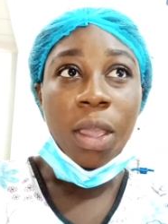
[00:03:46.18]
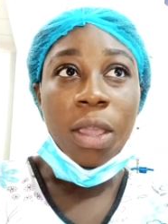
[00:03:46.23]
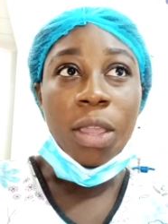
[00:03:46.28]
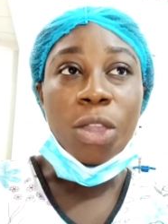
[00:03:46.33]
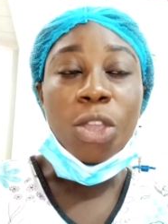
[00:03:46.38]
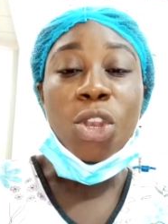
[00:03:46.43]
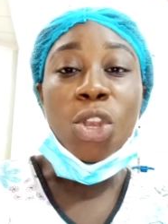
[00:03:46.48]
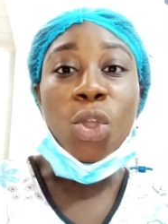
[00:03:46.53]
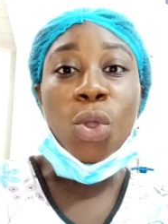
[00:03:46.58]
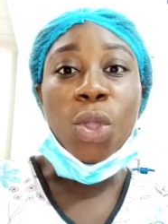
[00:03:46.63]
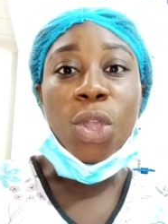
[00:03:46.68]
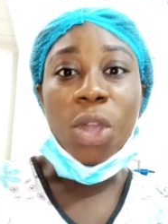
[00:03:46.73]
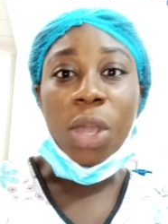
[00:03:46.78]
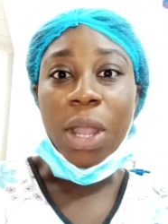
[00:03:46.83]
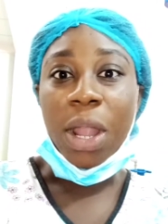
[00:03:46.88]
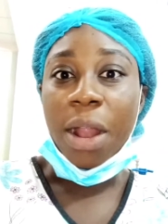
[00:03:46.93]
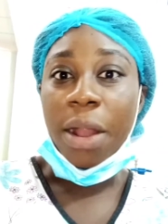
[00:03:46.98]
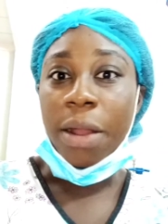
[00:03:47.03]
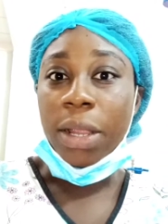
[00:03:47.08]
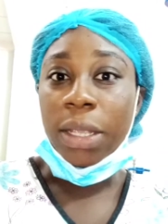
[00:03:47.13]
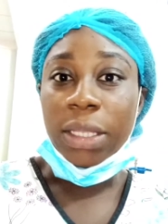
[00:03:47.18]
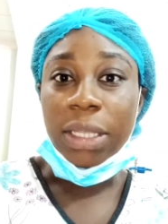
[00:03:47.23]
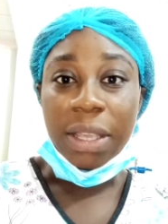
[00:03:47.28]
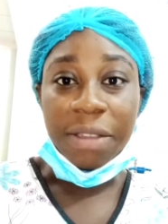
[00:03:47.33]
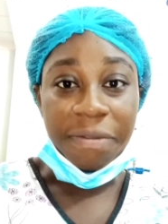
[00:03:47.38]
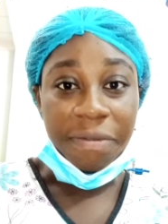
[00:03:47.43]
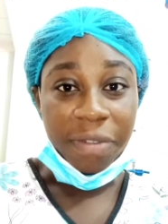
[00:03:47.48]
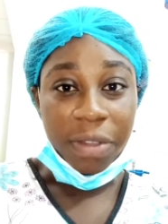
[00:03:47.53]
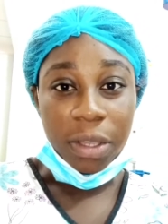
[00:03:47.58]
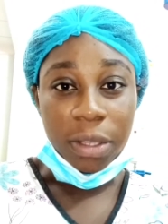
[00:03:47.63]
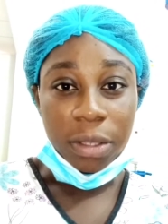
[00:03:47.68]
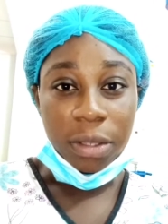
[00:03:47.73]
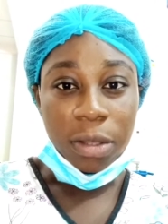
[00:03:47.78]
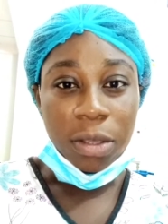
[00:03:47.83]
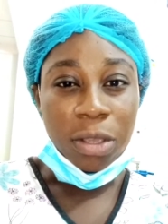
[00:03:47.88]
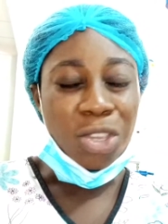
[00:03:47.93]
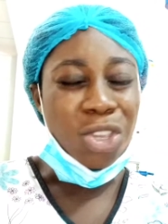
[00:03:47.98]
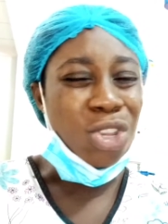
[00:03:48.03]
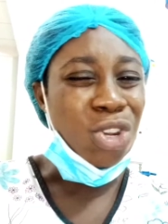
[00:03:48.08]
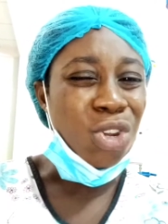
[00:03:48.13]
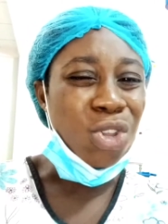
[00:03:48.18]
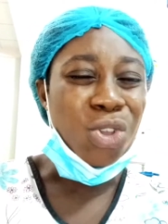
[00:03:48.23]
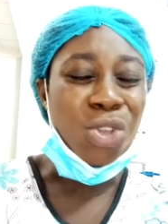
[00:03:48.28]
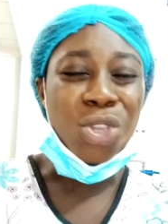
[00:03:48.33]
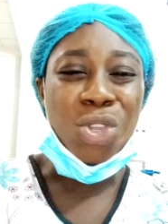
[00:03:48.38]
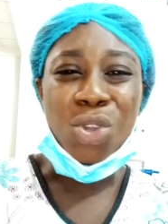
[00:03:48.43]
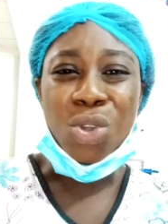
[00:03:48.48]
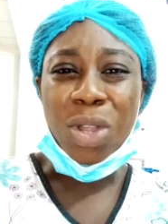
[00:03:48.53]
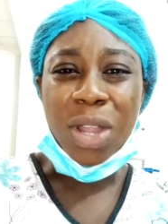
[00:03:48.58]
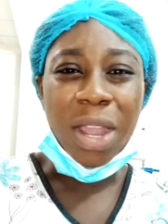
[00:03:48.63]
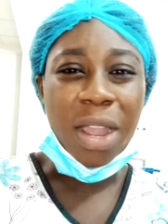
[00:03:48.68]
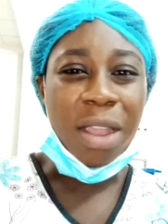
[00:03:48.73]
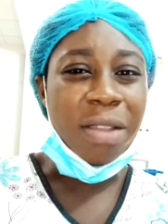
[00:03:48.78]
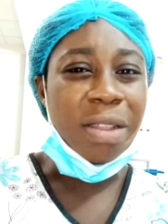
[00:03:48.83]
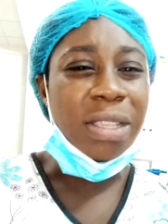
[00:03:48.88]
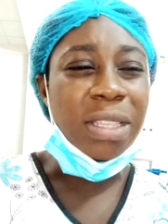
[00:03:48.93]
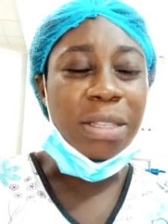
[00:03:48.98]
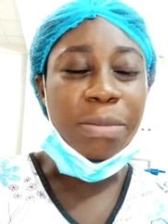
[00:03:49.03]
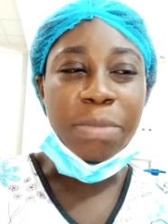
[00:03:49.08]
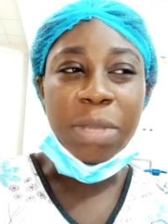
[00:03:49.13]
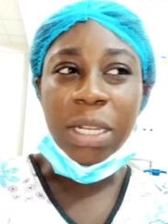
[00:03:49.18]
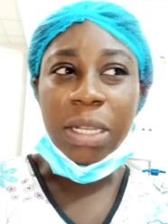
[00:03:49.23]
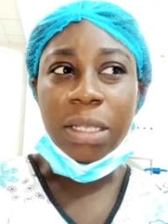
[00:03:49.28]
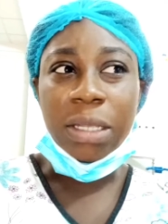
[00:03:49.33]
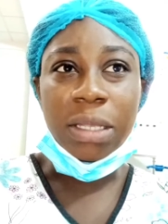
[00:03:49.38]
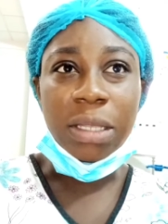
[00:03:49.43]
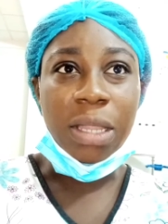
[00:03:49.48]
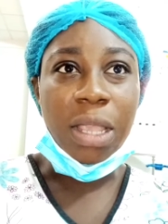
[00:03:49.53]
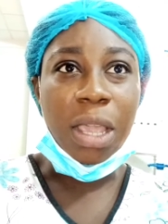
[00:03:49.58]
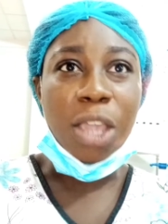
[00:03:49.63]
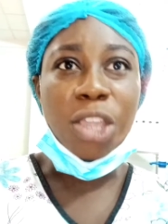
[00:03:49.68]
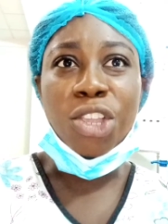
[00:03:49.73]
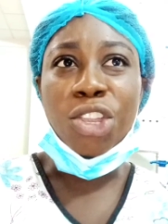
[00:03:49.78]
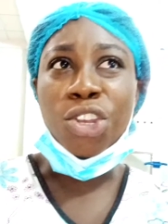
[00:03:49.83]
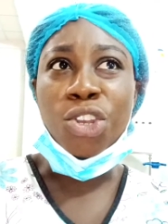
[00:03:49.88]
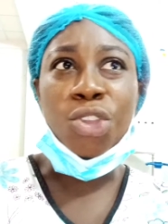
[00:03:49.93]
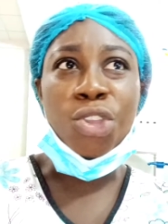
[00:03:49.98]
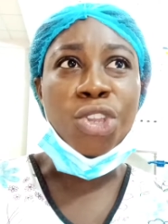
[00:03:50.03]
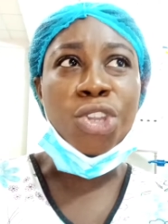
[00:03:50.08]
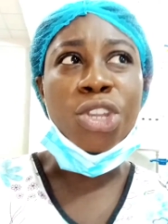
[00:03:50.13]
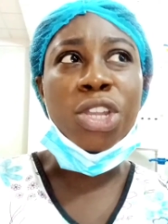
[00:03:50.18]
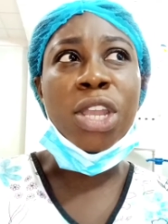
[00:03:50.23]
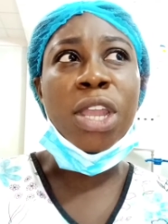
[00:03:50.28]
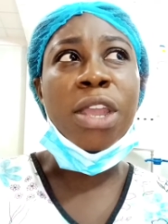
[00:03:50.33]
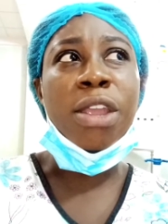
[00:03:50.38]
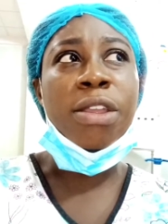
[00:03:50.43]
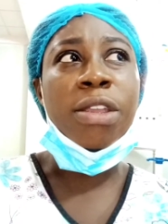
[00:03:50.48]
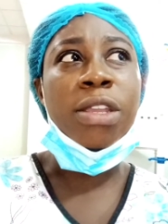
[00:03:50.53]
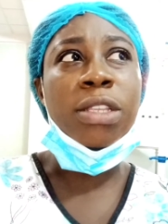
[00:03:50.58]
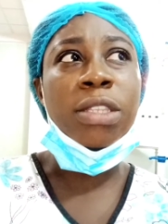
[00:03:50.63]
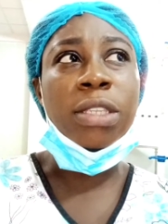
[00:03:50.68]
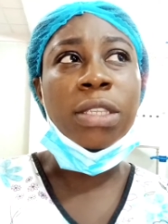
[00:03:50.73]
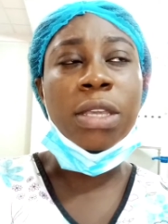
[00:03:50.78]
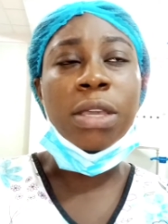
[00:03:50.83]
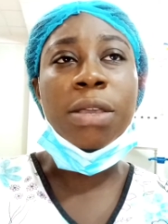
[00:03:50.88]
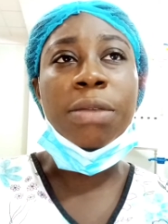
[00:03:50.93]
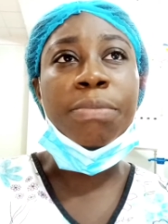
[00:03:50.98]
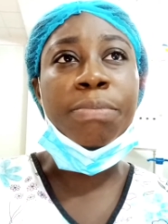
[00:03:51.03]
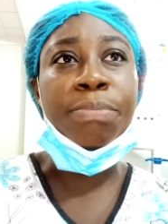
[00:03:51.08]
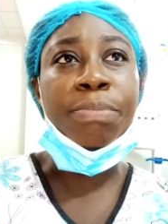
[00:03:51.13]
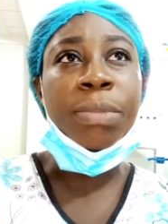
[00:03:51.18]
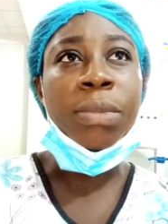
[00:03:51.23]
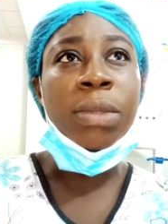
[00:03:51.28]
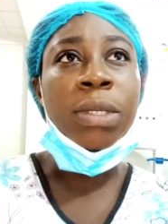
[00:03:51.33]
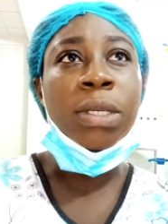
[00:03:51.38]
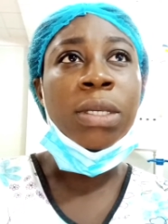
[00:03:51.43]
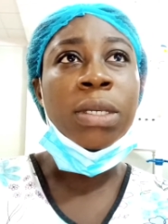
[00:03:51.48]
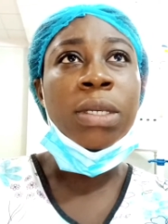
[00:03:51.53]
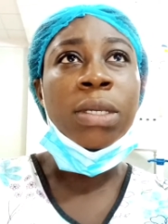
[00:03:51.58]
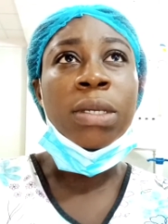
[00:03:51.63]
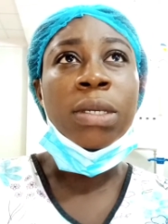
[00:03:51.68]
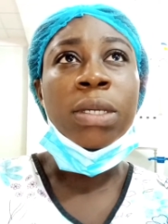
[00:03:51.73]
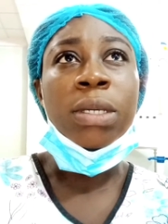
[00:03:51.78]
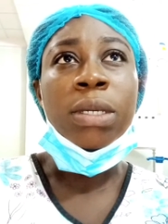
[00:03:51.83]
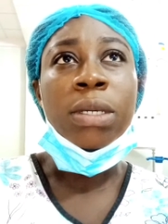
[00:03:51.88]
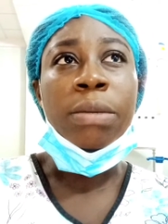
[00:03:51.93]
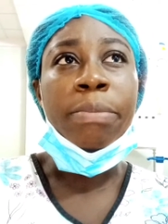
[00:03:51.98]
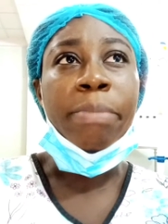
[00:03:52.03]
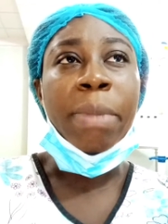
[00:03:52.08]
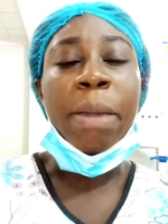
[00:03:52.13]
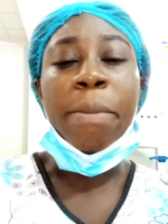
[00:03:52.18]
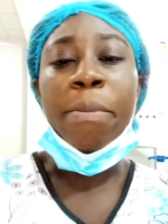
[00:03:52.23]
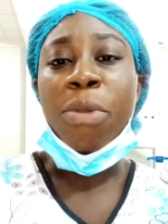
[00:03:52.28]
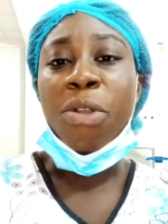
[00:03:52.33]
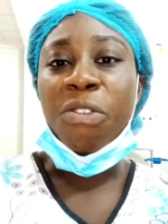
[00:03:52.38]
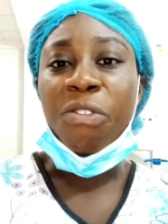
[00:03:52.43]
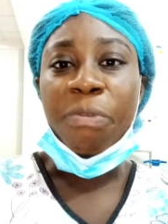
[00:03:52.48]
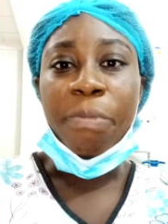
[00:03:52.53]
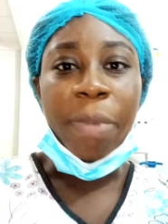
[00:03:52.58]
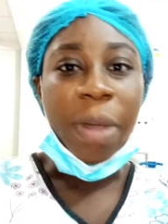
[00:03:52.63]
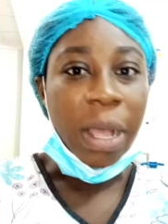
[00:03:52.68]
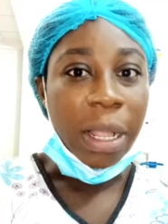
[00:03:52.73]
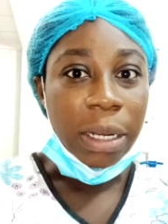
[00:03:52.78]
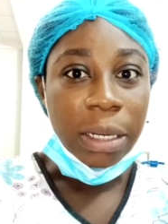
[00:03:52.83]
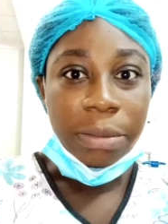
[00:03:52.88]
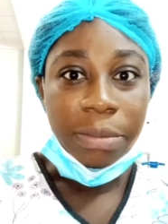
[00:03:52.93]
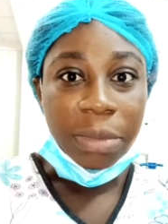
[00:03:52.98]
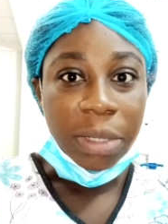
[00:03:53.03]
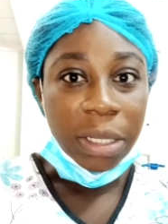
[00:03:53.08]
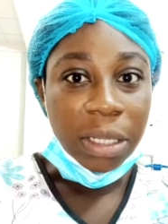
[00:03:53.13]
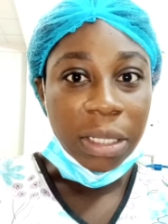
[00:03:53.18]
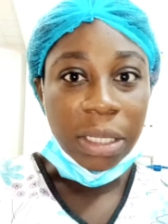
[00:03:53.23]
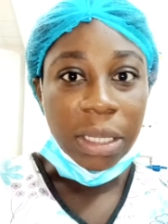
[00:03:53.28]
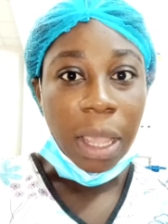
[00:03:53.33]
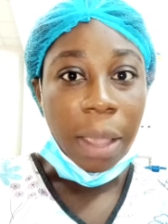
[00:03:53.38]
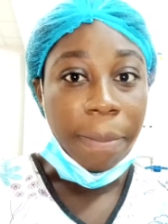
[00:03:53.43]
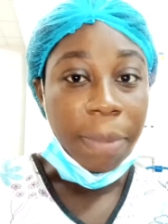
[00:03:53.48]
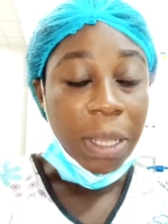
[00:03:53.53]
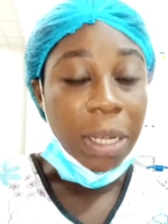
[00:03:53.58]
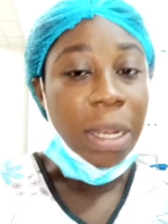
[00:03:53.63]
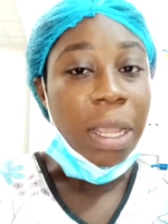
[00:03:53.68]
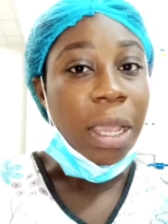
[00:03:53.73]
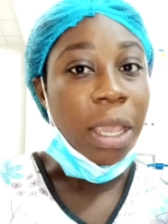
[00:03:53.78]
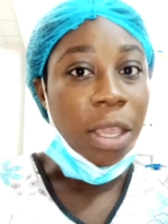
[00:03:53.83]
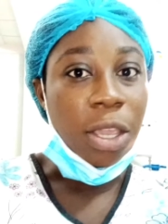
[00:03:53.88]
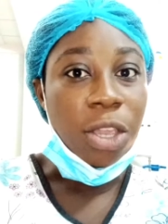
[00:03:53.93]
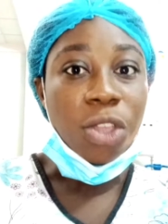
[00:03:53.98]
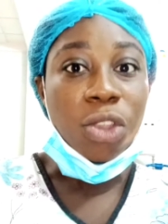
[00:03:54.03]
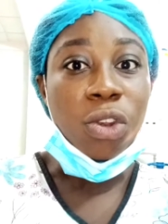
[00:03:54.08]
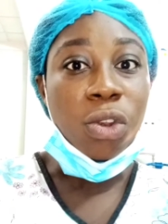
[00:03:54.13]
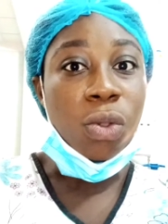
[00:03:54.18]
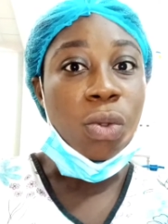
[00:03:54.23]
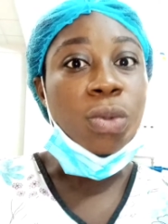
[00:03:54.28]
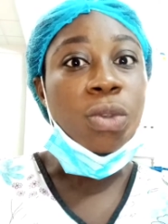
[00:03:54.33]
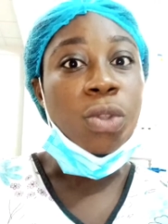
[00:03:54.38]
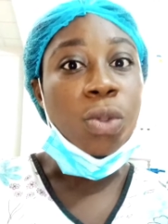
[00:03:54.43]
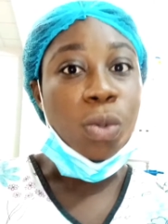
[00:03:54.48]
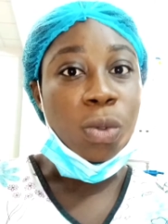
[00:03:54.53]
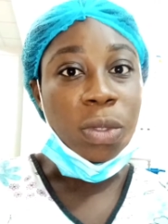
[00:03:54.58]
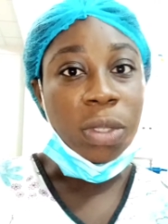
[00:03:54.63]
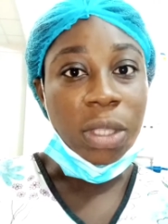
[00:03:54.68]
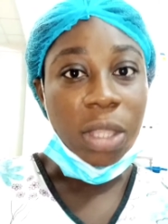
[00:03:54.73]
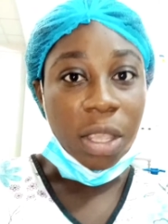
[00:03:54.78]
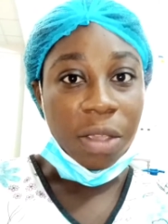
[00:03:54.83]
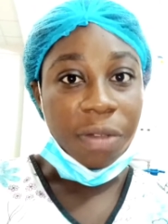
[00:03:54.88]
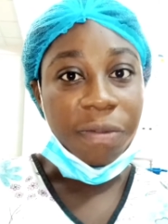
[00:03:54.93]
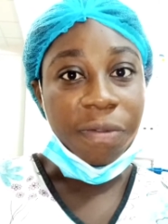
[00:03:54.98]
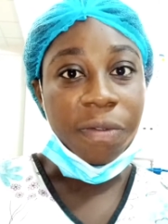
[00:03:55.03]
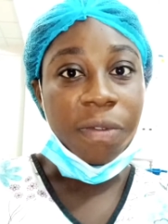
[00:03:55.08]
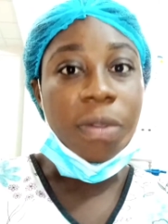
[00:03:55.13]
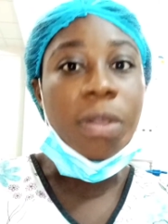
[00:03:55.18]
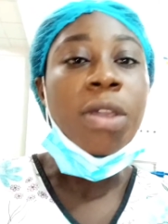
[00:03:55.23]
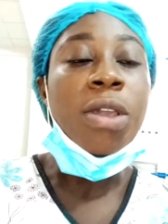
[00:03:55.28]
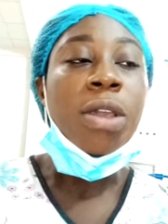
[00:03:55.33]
you know your current affairs, you know your current minister, you know your current member of parliament. You know those stuff,